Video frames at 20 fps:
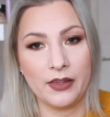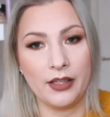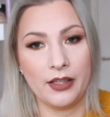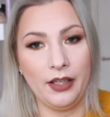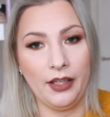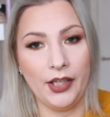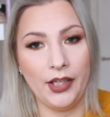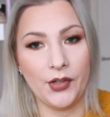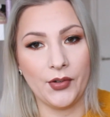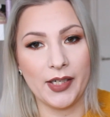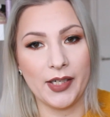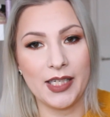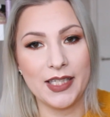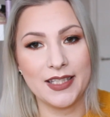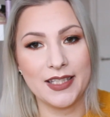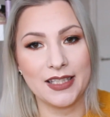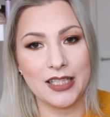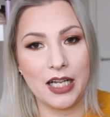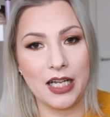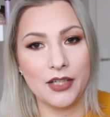Here it
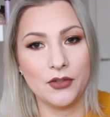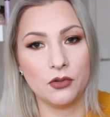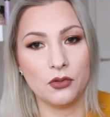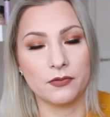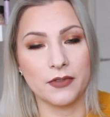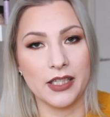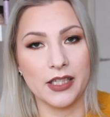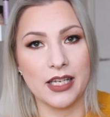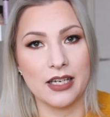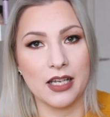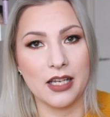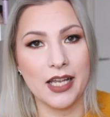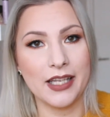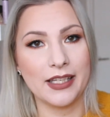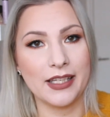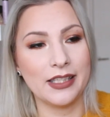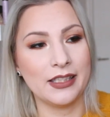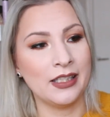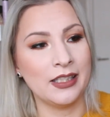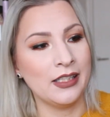is. I do really
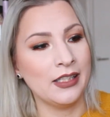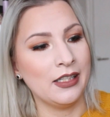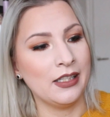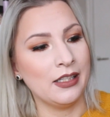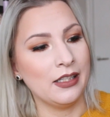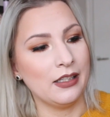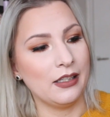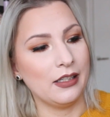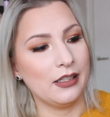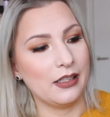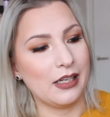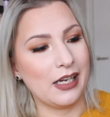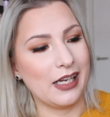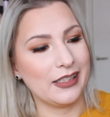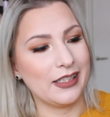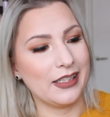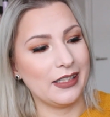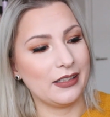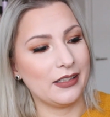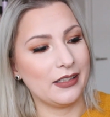like it. I
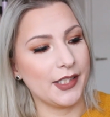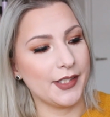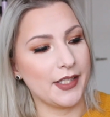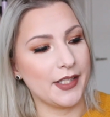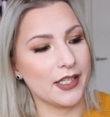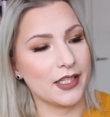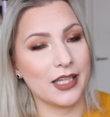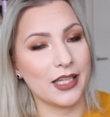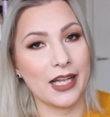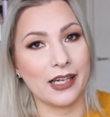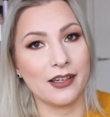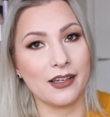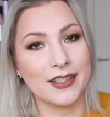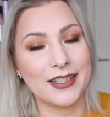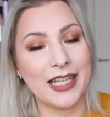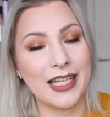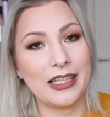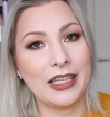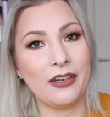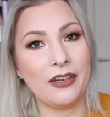think this is like a
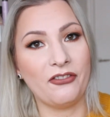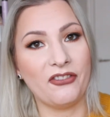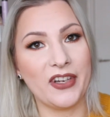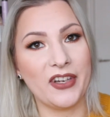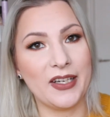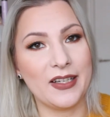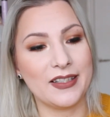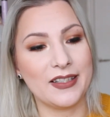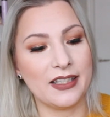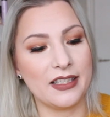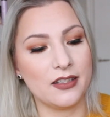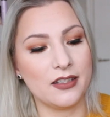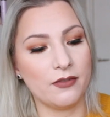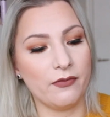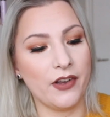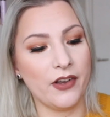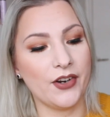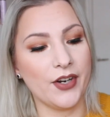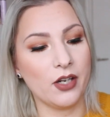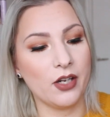satin finish. It's
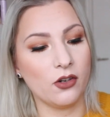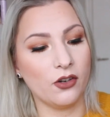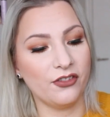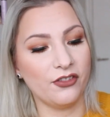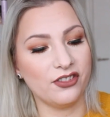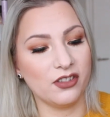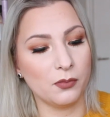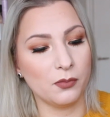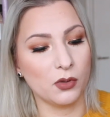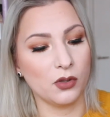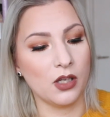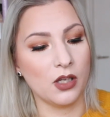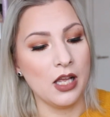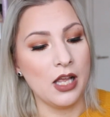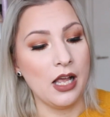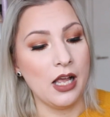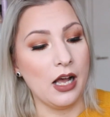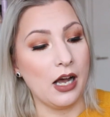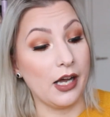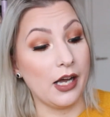very comfortable.
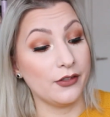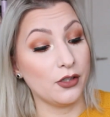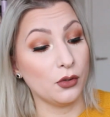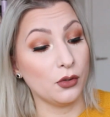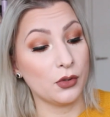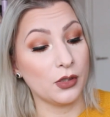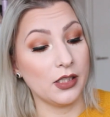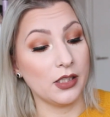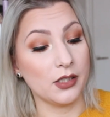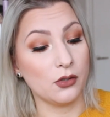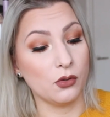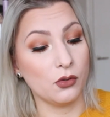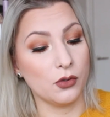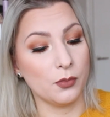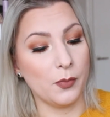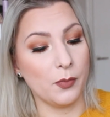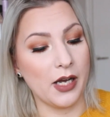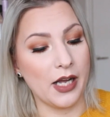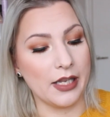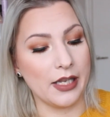I totally
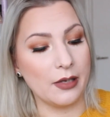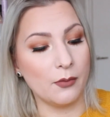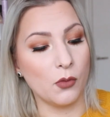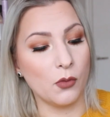could buy